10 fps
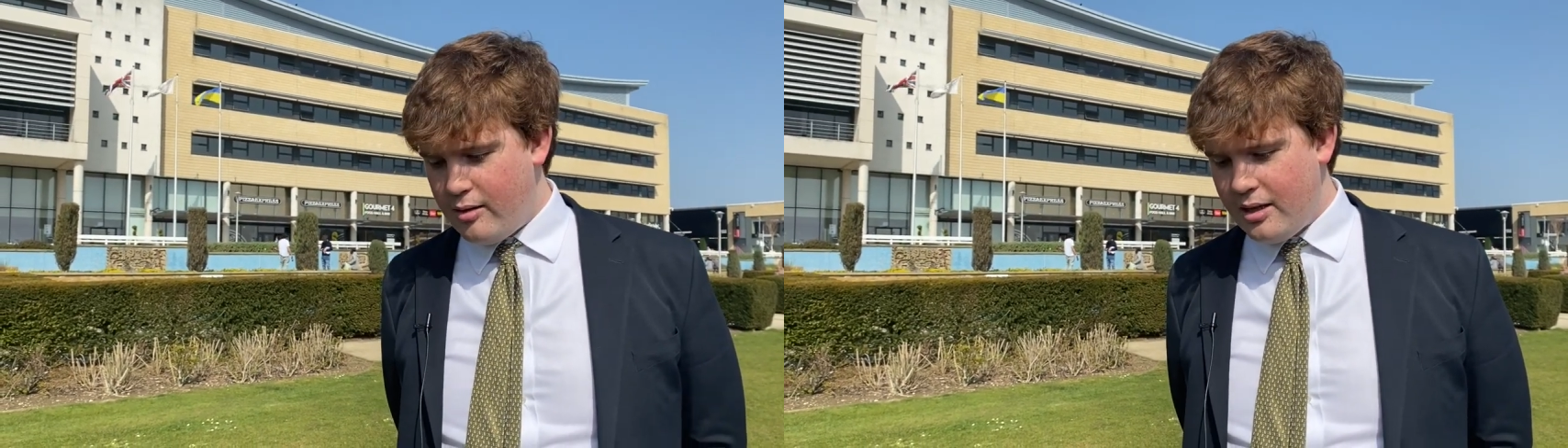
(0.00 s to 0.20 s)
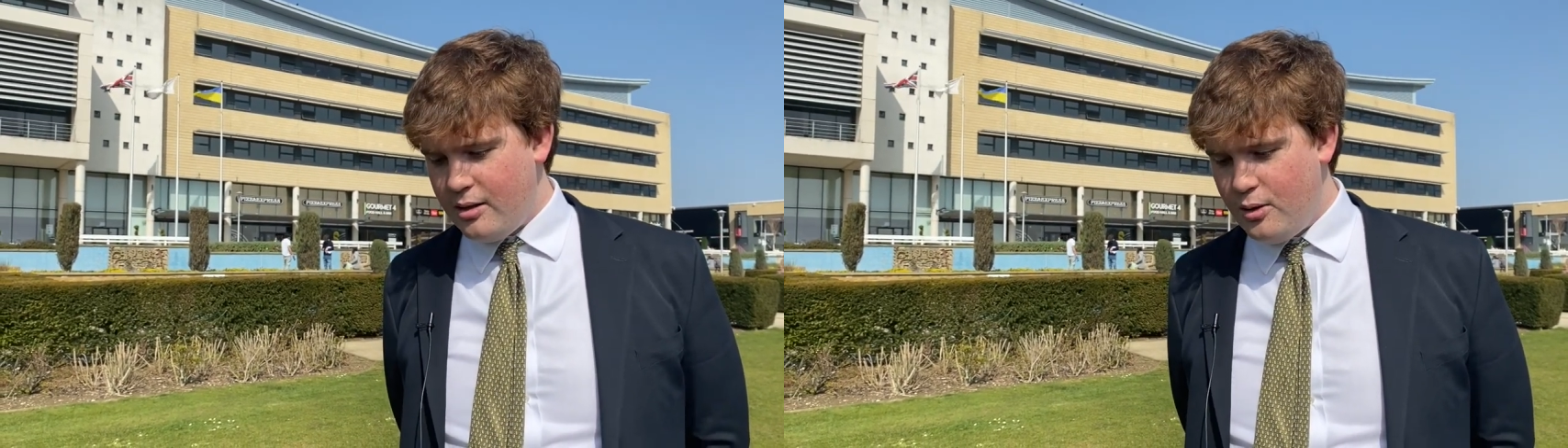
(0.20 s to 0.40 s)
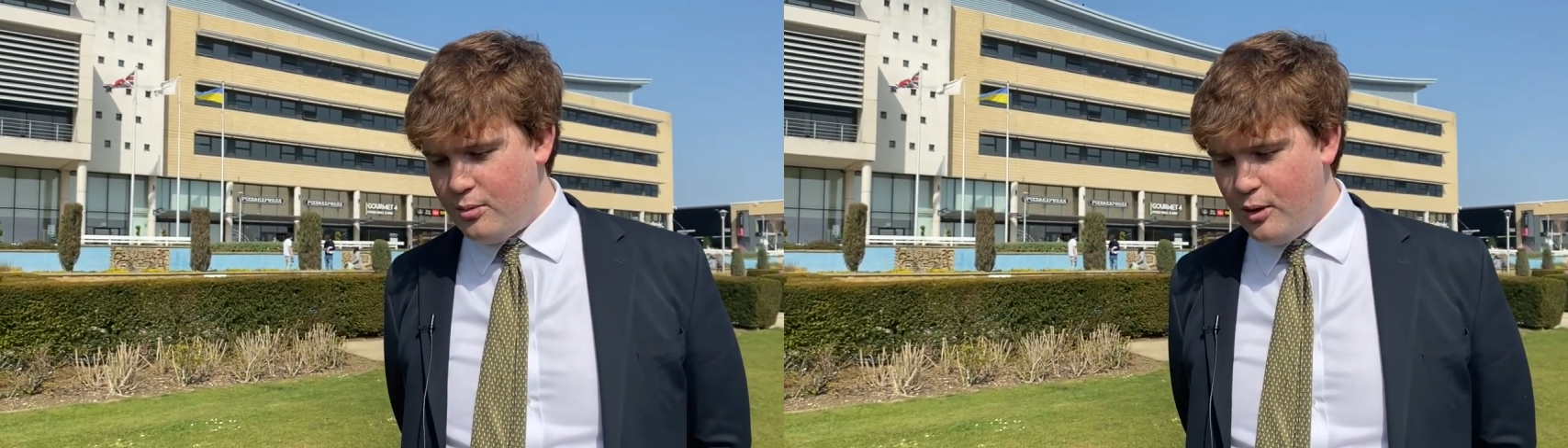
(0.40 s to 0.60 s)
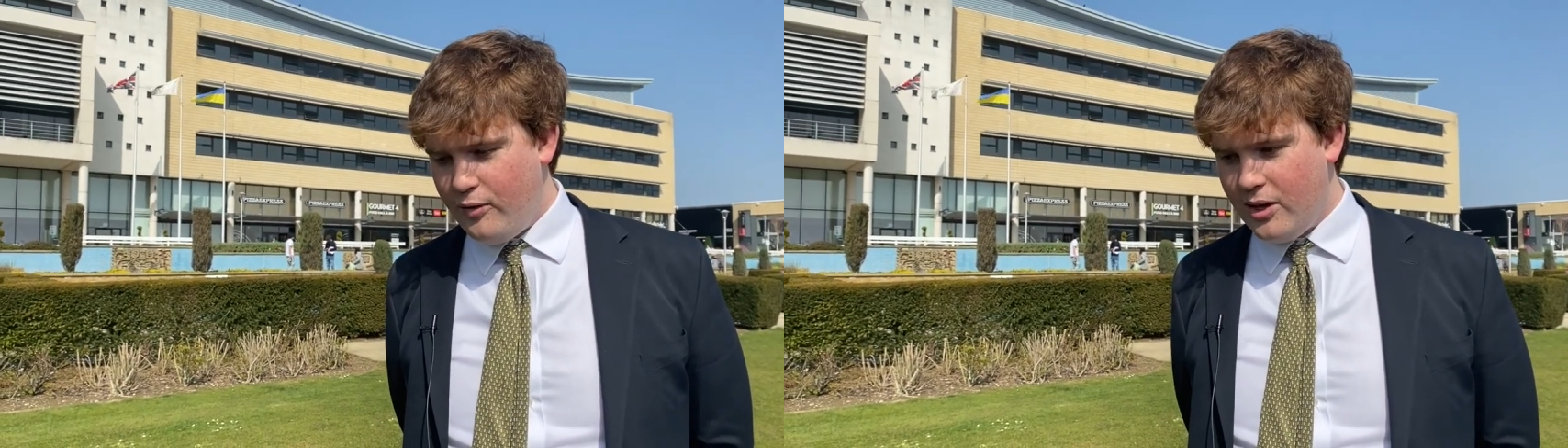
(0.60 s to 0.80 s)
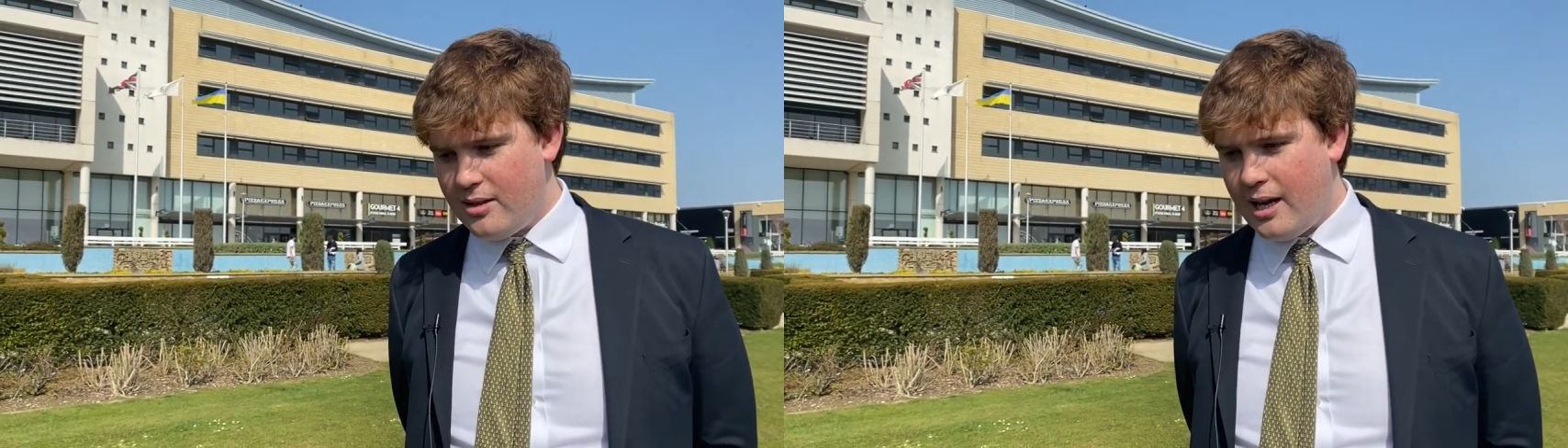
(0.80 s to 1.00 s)
think you,
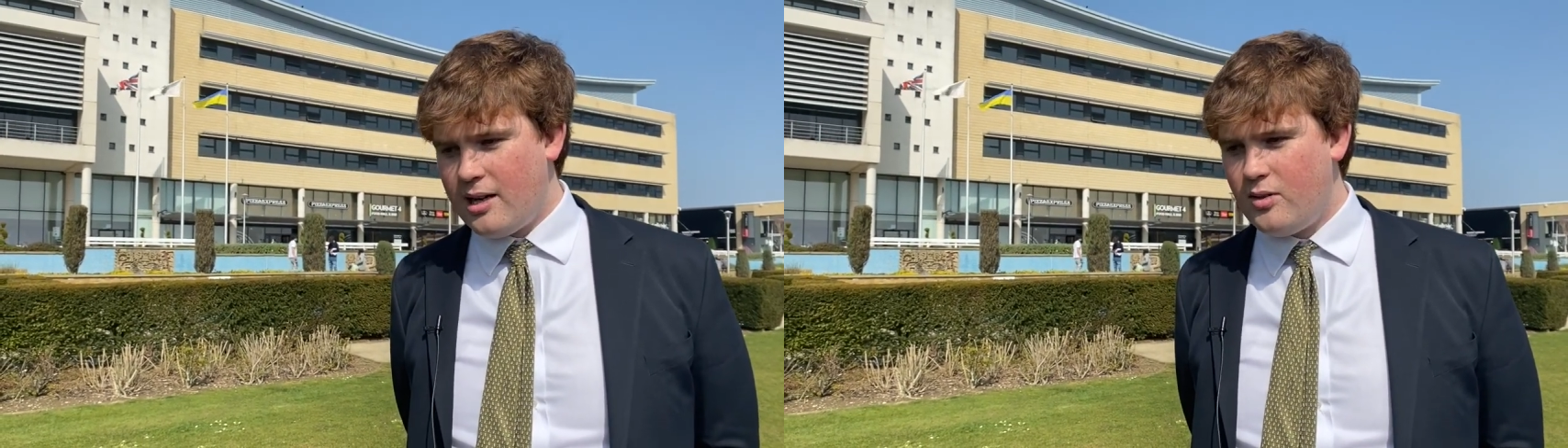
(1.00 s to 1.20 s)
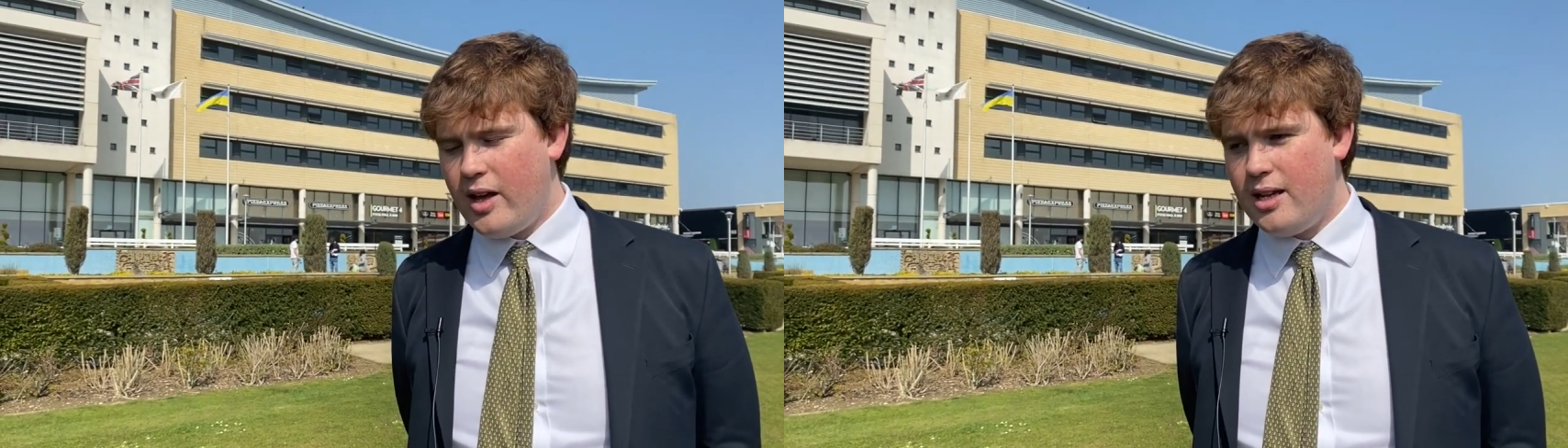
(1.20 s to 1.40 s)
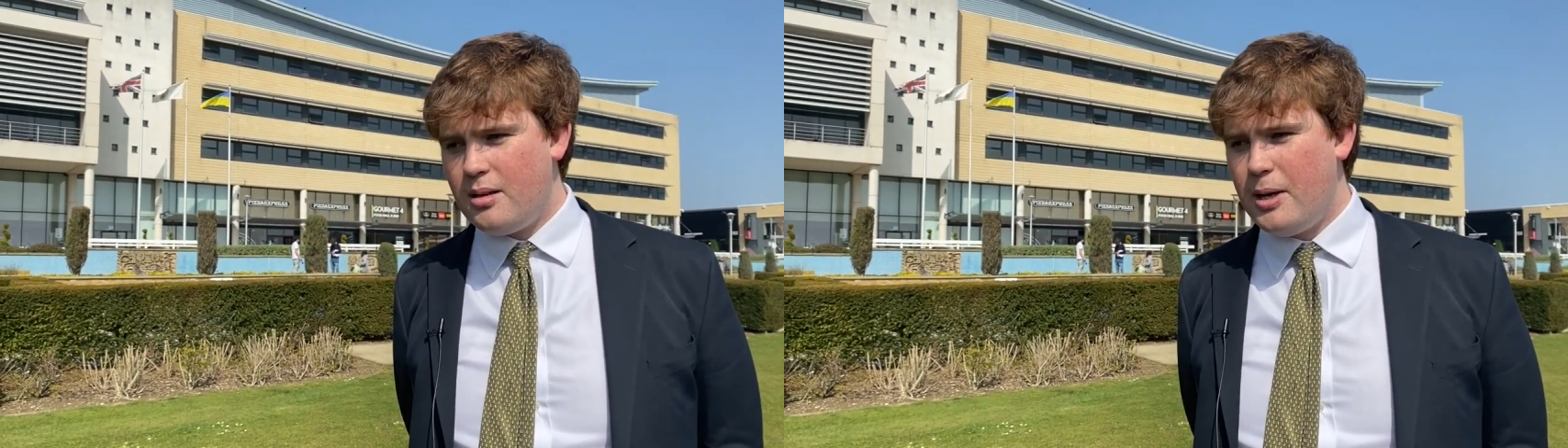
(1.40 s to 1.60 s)
have hit the nail on the head.